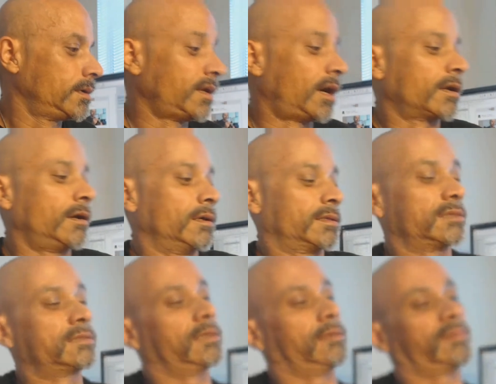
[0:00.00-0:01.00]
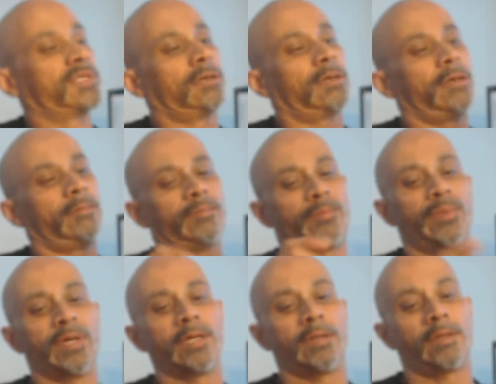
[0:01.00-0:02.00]
Not all at the same time,
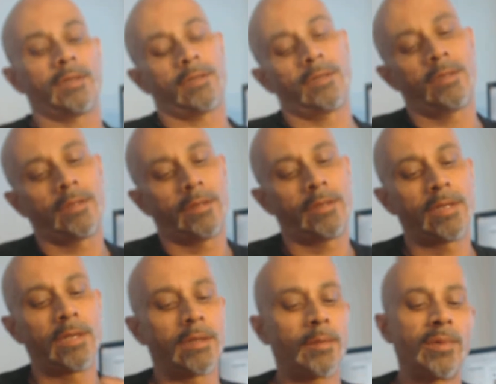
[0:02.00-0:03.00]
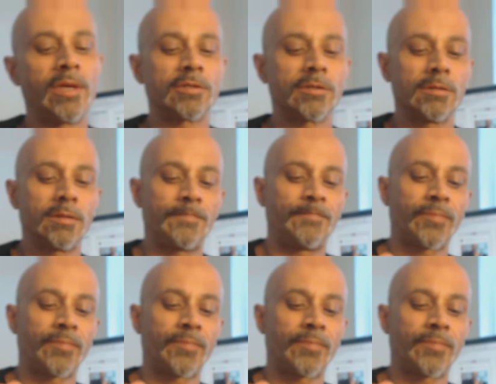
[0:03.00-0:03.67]
but you get the picture.